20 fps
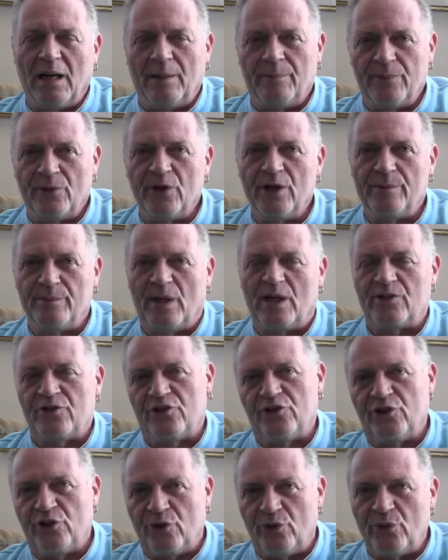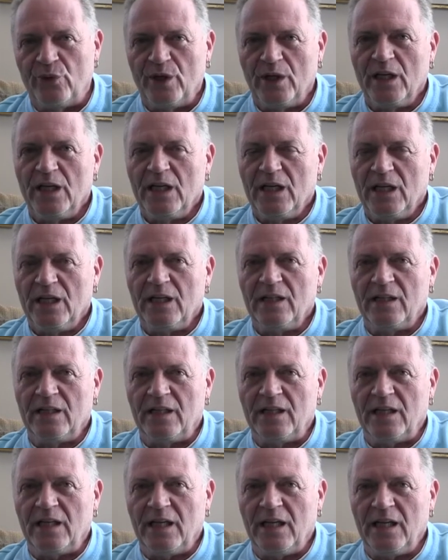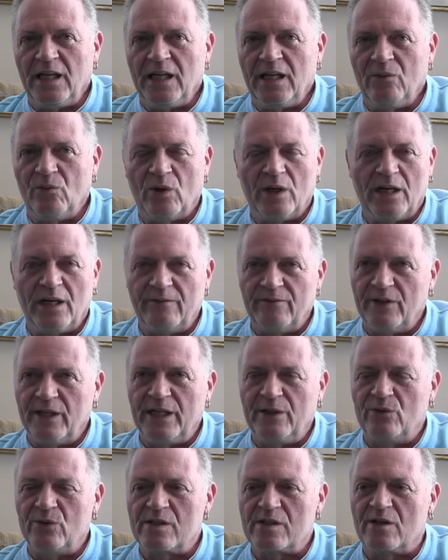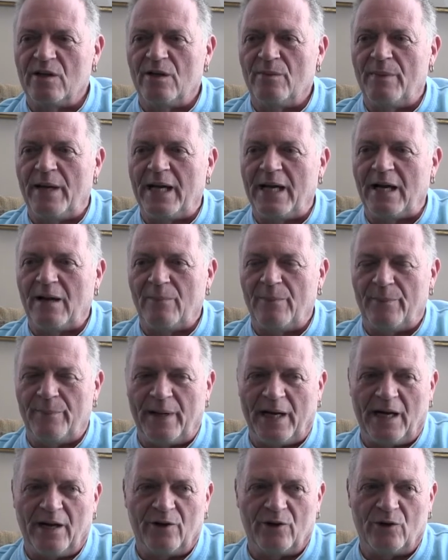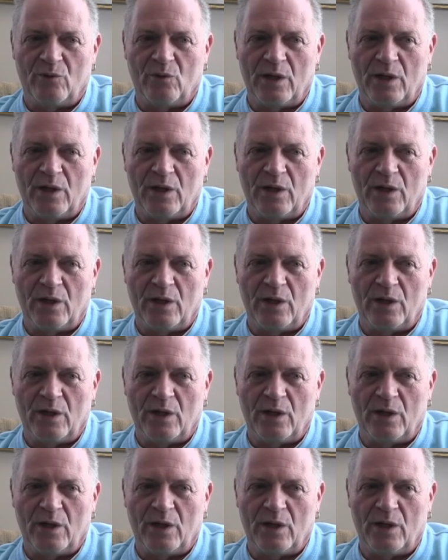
I pretty much knew that he, whatever he was going to make up about it or